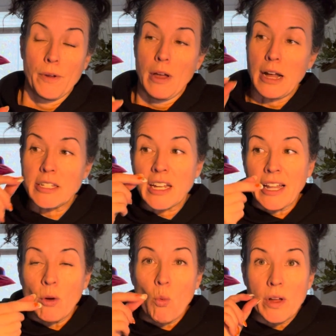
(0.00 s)
I'll take
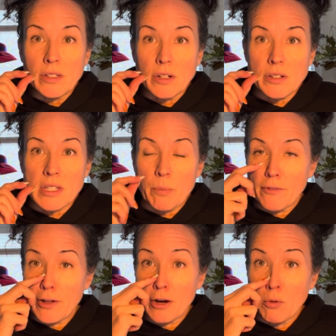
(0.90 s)
like one little sip of
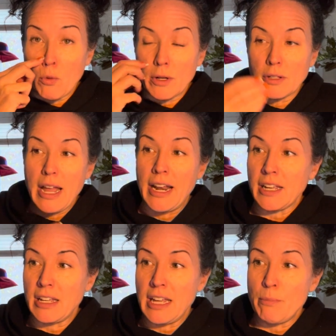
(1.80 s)
it and it
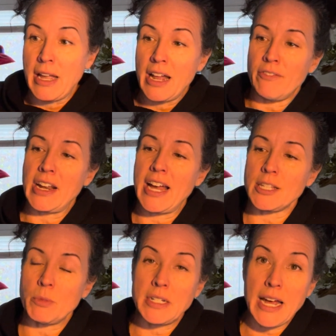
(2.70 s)
can get me out of an
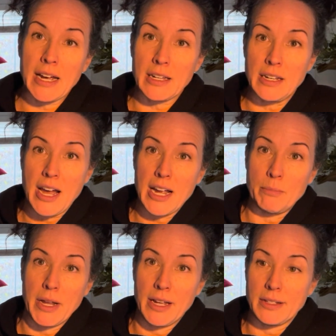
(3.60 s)
asthma attack in 9
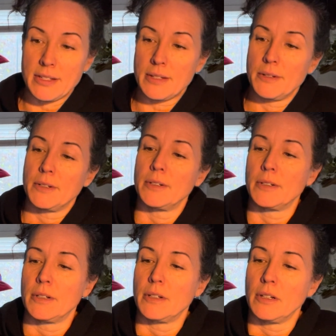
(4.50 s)
minutes.
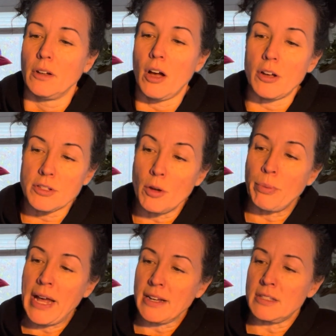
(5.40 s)
Also,
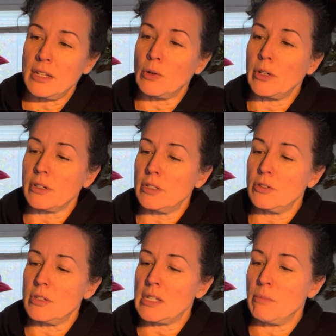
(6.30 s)
black seed oil can do
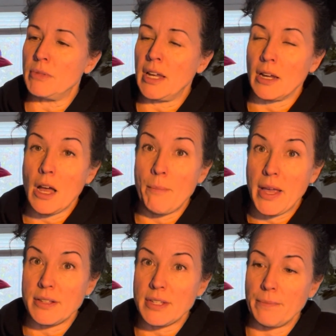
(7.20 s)
the same thing.
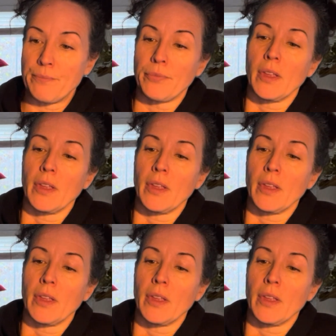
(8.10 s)
Amazing.